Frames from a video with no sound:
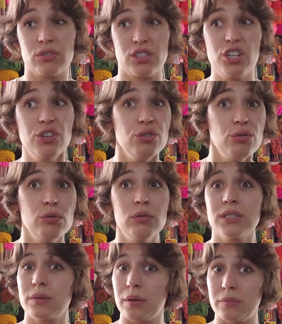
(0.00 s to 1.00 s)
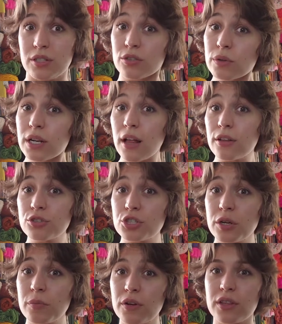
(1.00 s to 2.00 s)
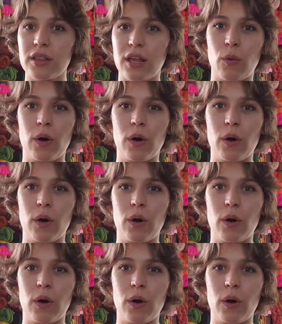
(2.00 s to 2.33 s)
$2, sometimes $3 cheaper than like